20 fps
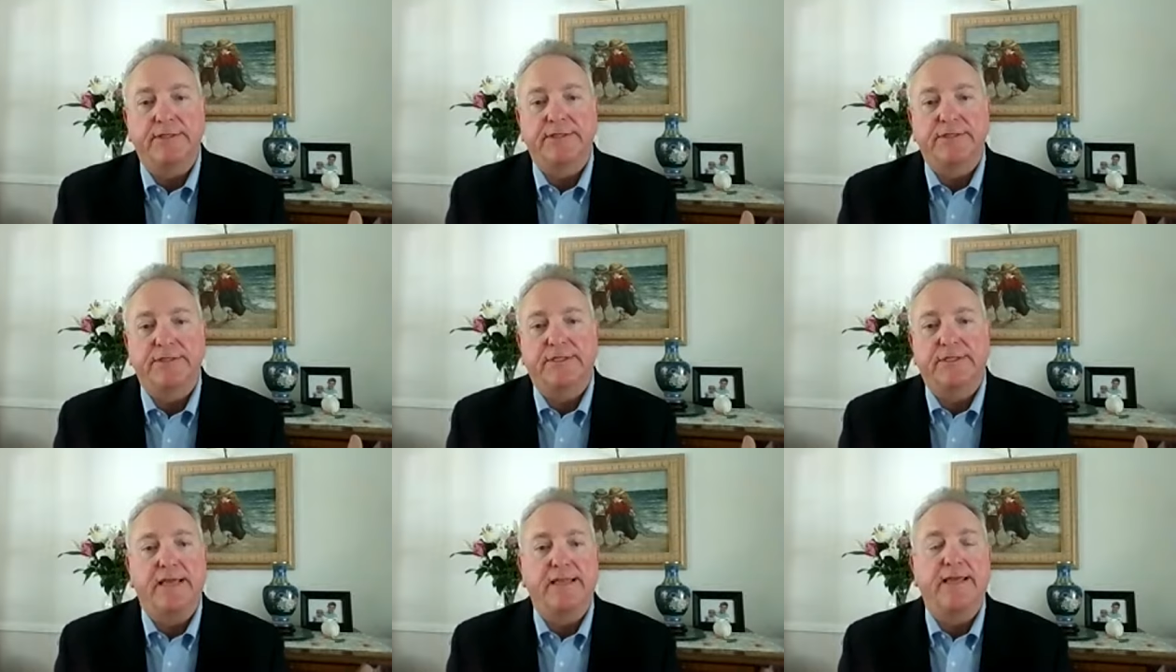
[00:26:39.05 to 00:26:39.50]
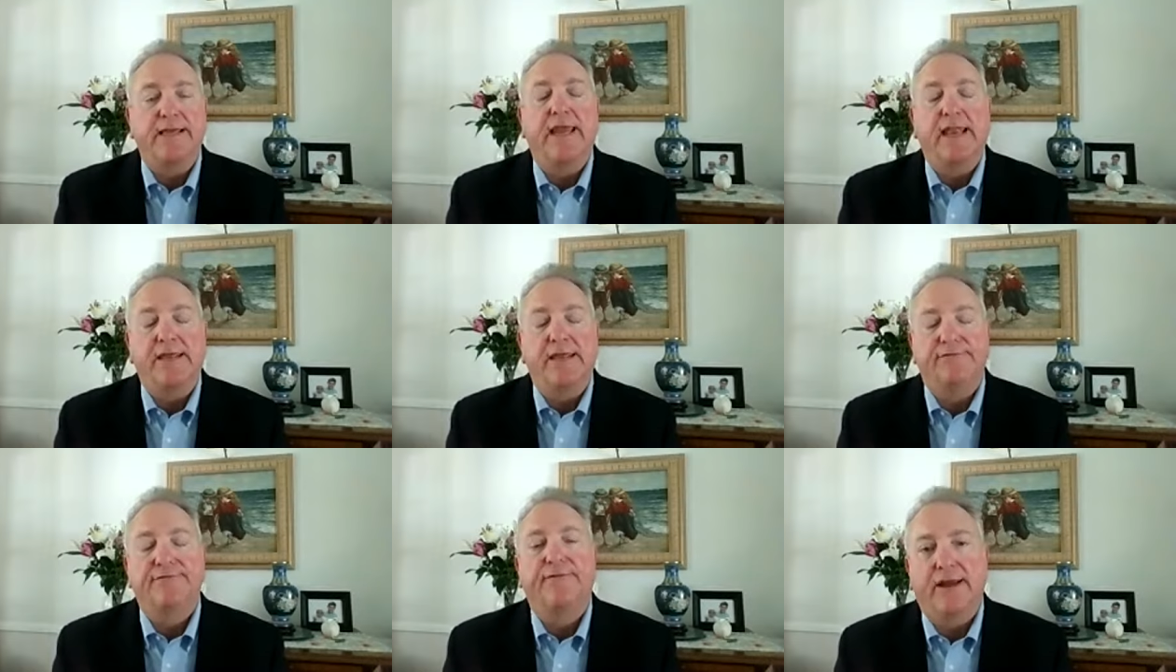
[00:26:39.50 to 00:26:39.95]
They can't even
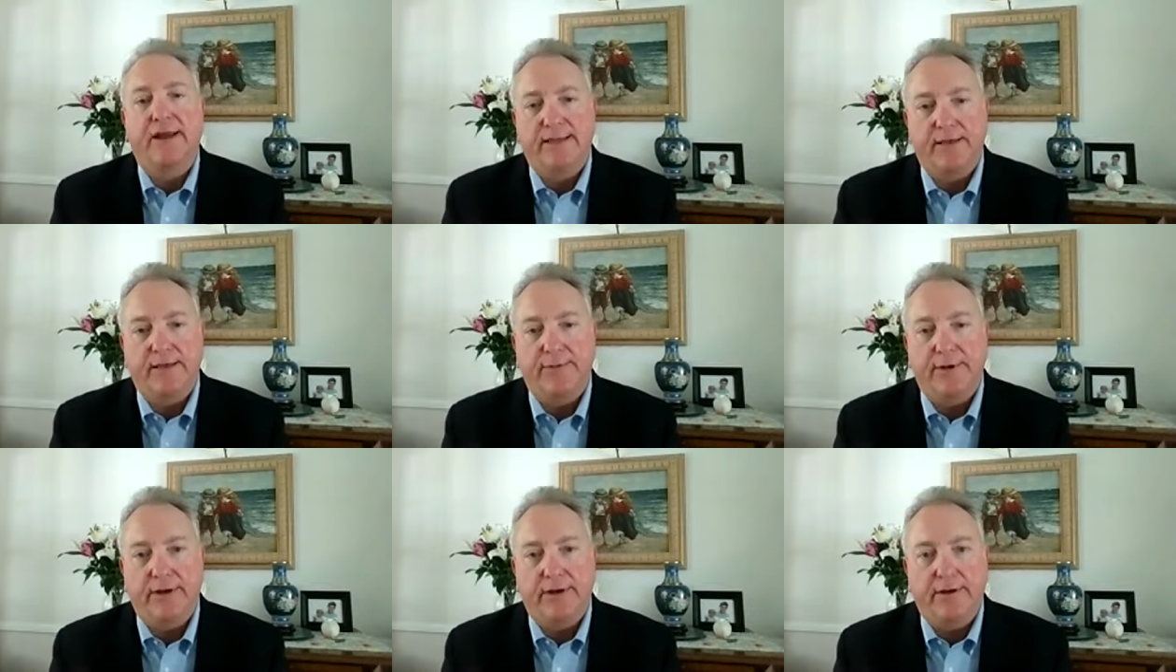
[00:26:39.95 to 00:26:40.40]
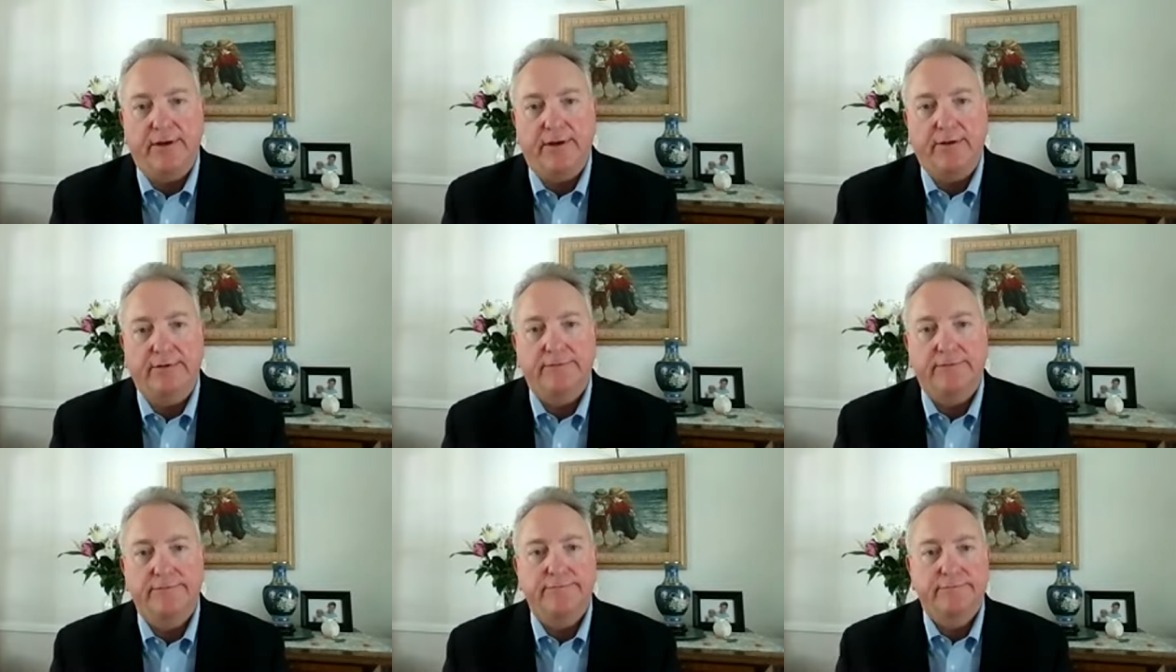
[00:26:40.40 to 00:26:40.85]
find the email.
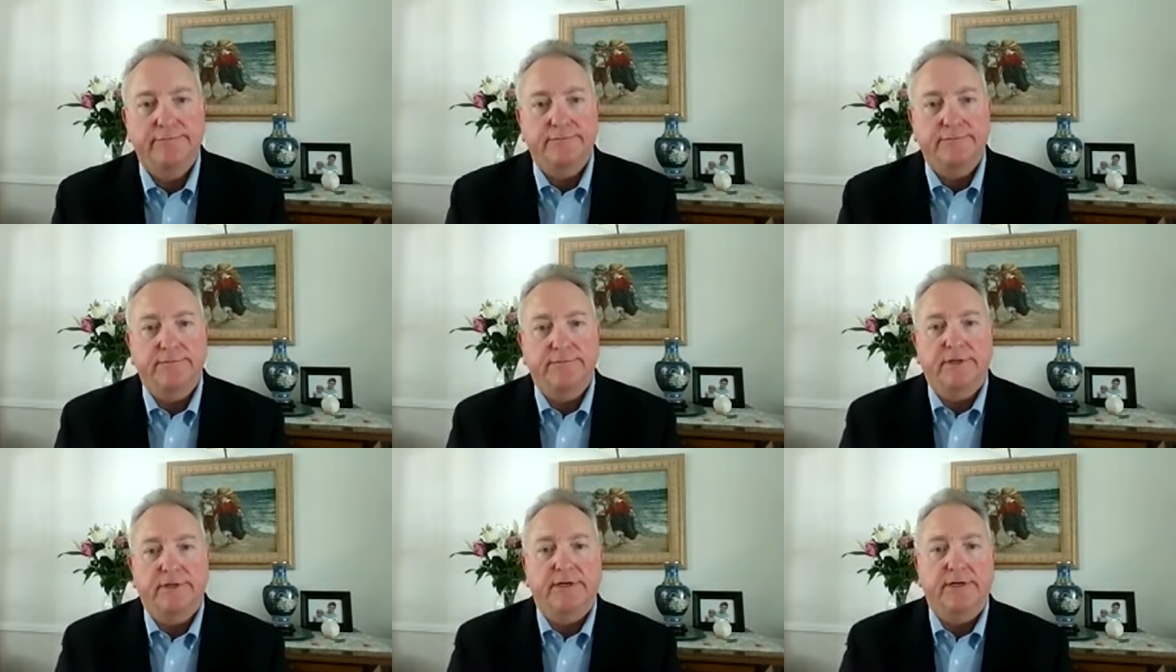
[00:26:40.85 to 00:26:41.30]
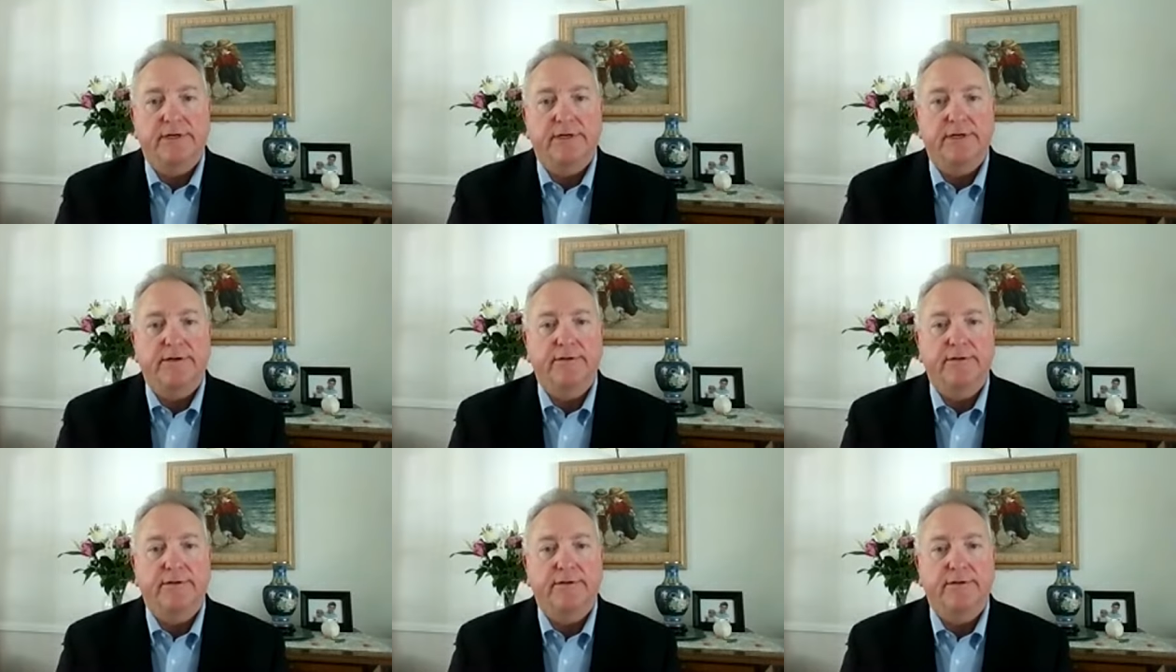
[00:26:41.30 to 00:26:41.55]
Uh,